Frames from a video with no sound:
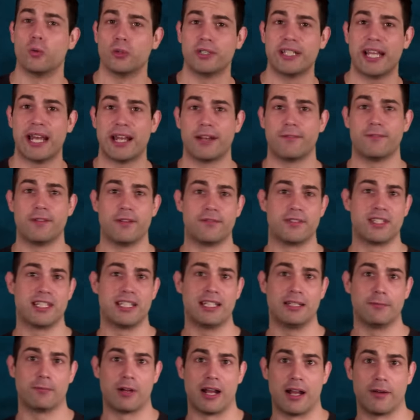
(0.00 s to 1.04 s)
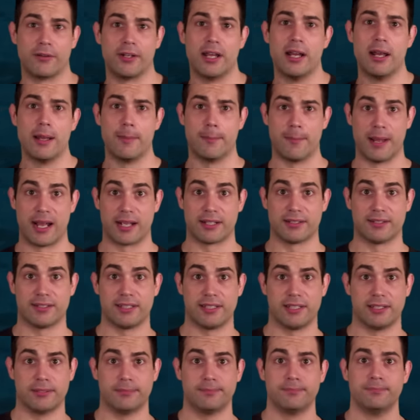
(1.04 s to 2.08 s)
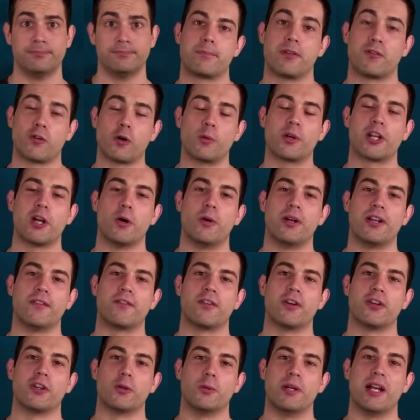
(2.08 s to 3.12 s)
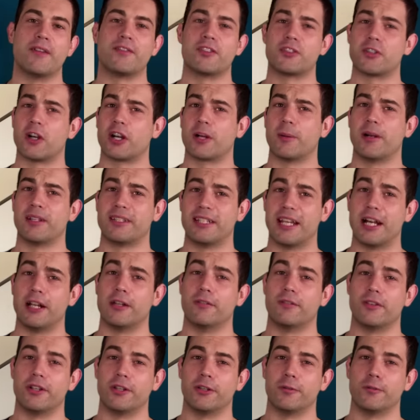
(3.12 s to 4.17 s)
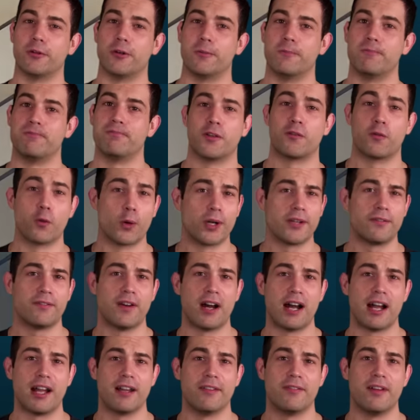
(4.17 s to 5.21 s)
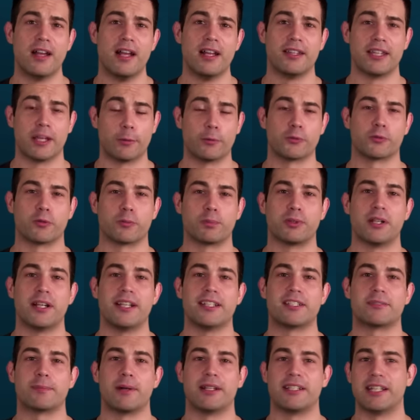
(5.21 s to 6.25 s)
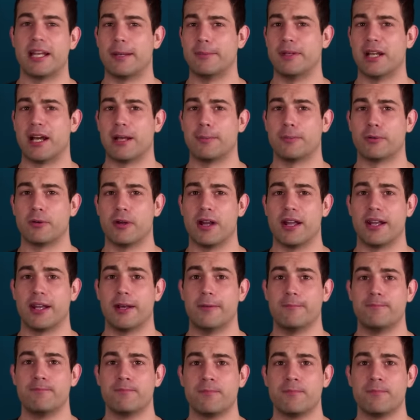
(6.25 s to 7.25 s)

only had a 15 round magazine. Before we go any further, we have to talk about the elephant in the room, the 45 that was replaced by the M9 Beretta.